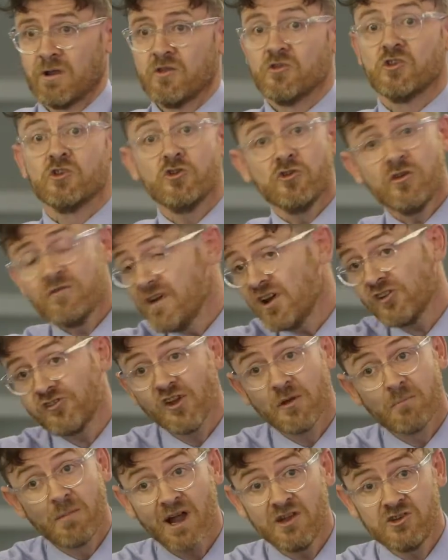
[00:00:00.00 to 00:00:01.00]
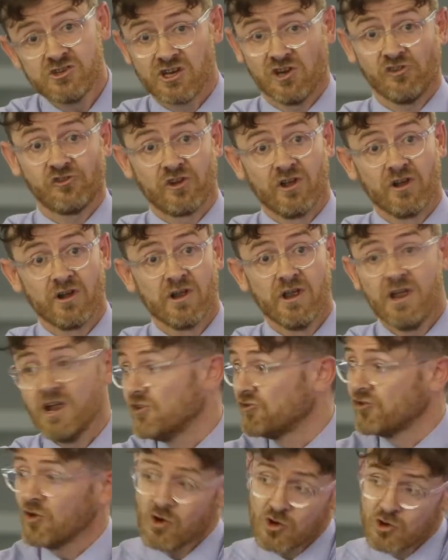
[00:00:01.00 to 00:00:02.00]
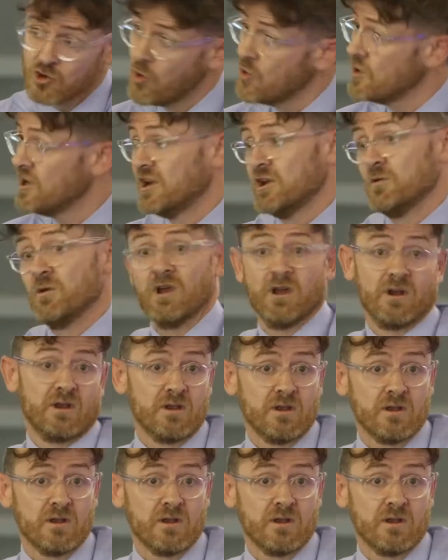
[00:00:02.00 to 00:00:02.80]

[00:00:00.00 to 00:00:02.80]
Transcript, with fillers: The University of Manchester is not going anywhere.